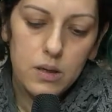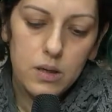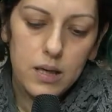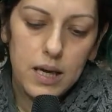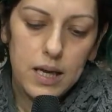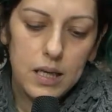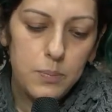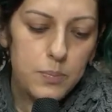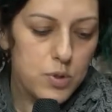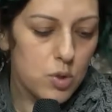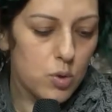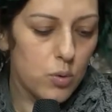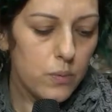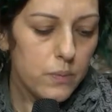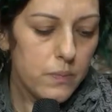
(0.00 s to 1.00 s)

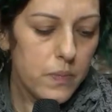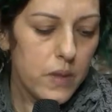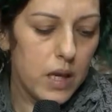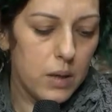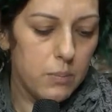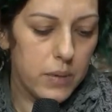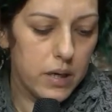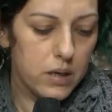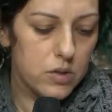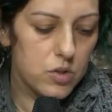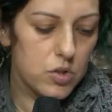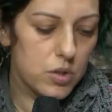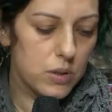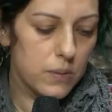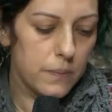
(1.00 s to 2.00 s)
Calypso
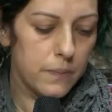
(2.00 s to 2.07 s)
emerged.